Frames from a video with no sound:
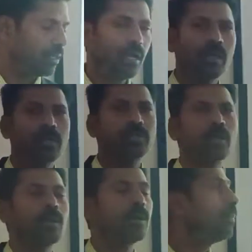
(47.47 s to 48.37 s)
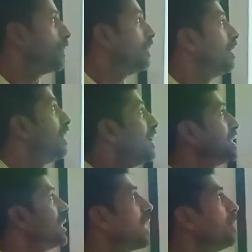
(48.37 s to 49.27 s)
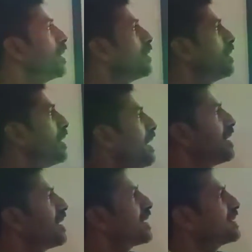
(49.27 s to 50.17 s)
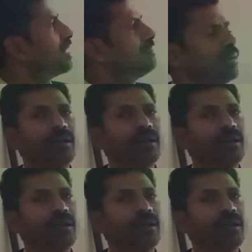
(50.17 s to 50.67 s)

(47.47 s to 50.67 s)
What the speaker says: So next coming to the introduction, what is